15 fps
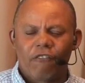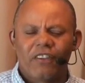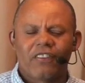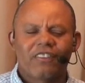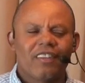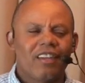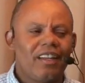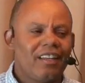
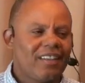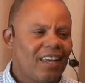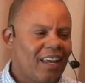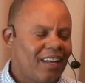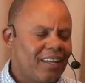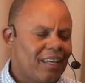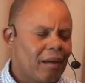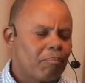
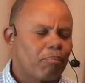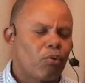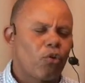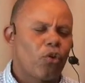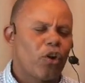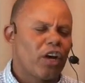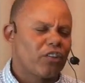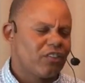facilitating that
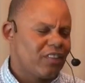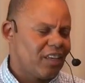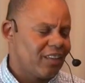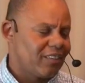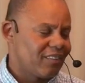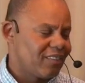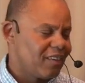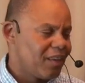
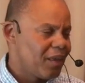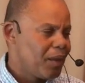process,